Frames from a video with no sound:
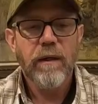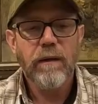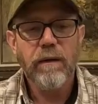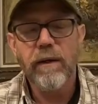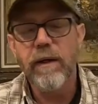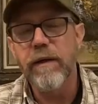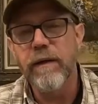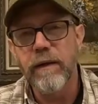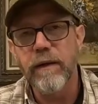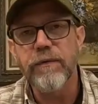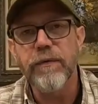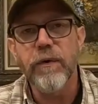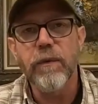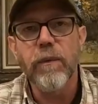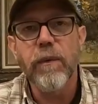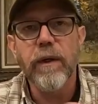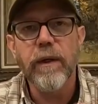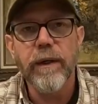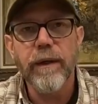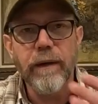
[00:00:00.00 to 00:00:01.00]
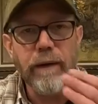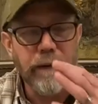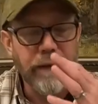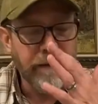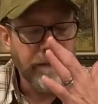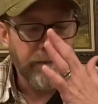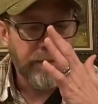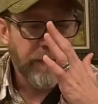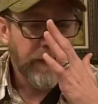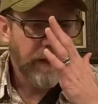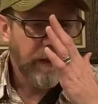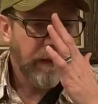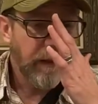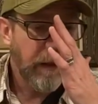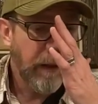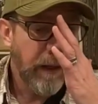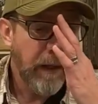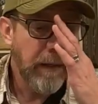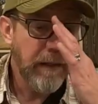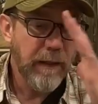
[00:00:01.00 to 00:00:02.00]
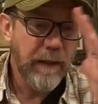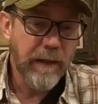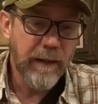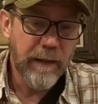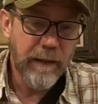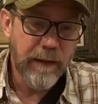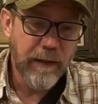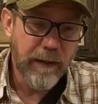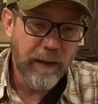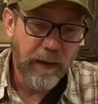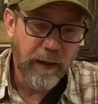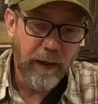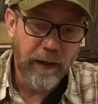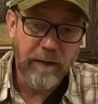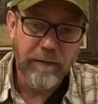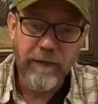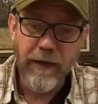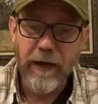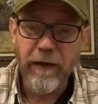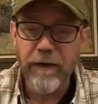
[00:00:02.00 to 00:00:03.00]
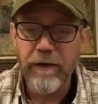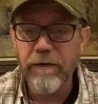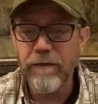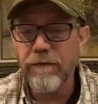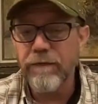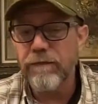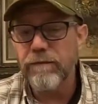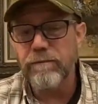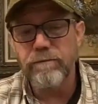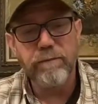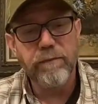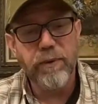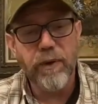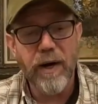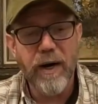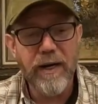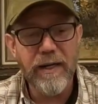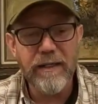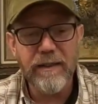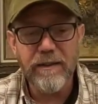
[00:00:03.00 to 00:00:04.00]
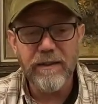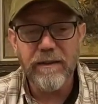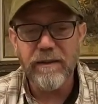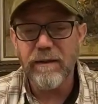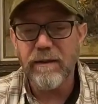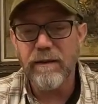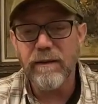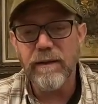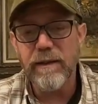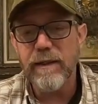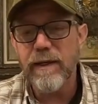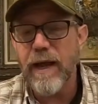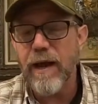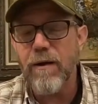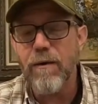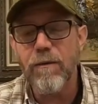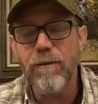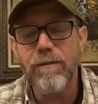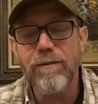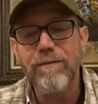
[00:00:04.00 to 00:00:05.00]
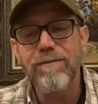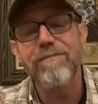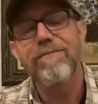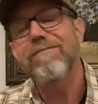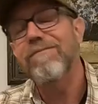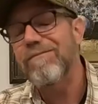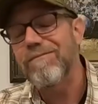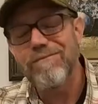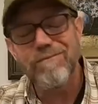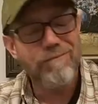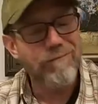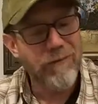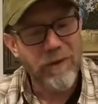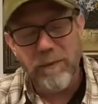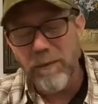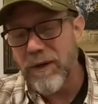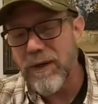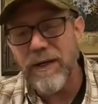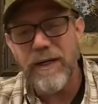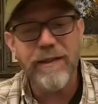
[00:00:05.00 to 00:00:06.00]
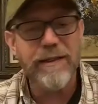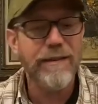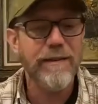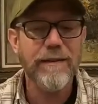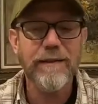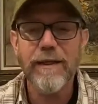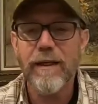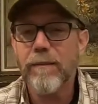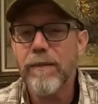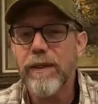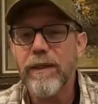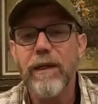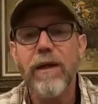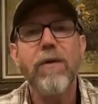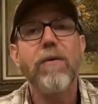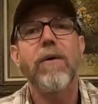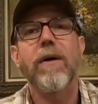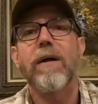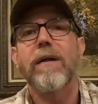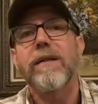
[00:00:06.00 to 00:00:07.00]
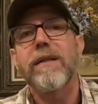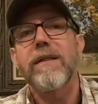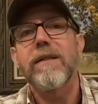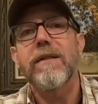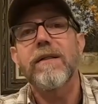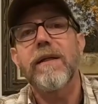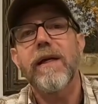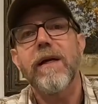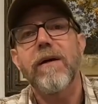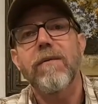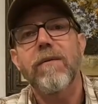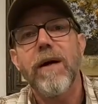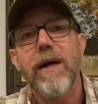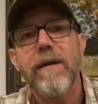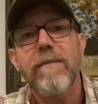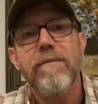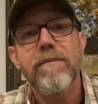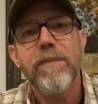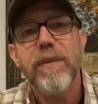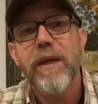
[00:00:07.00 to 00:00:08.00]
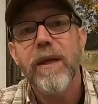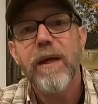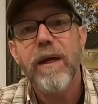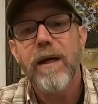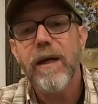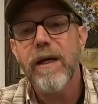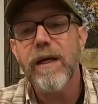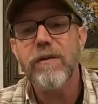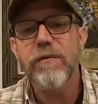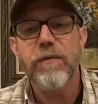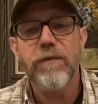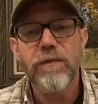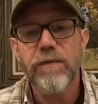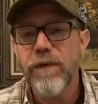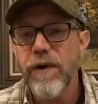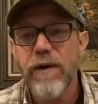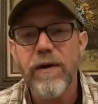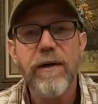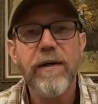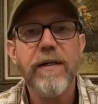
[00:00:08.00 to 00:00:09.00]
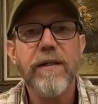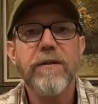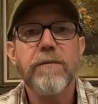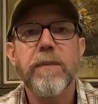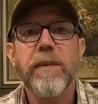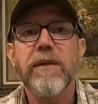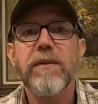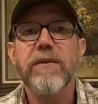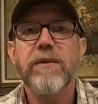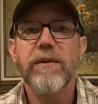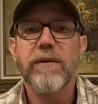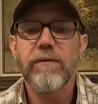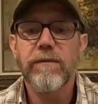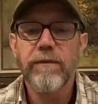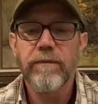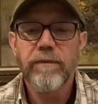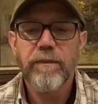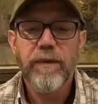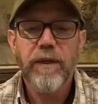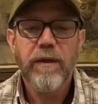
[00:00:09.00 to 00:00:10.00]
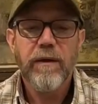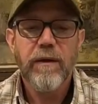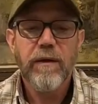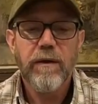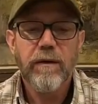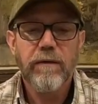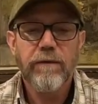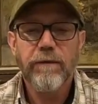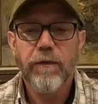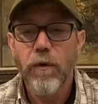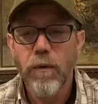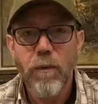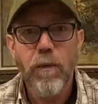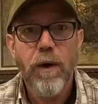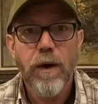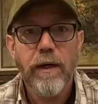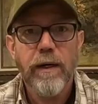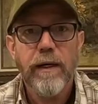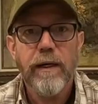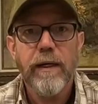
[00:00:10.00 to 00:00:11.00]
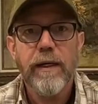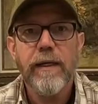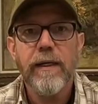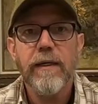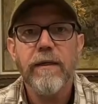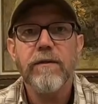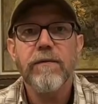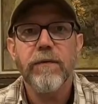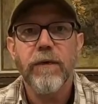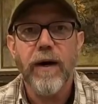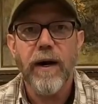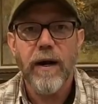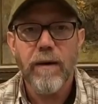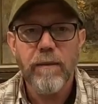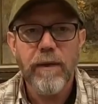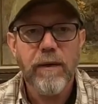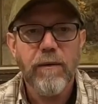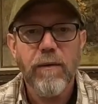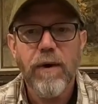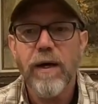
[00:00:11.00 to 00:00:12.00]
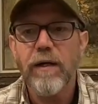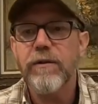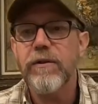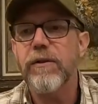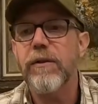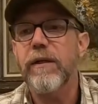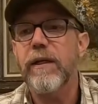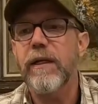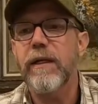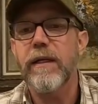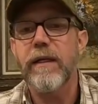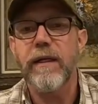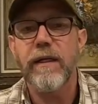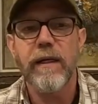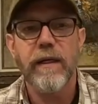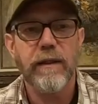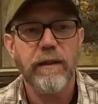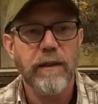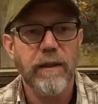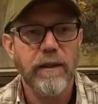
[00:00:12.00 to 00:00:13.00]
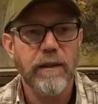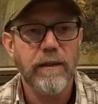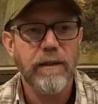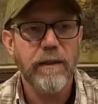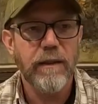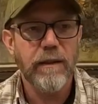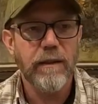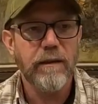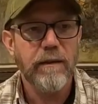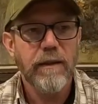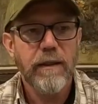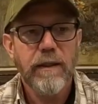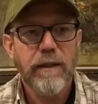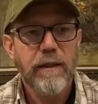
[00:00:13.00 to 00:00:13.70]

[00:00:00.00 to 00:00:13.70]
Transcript: unless you're working on them. And then value, price. Now, the Marantz is gonna be lower on this scale, right? It's very expensive for what it is, for how many watts you're getting, and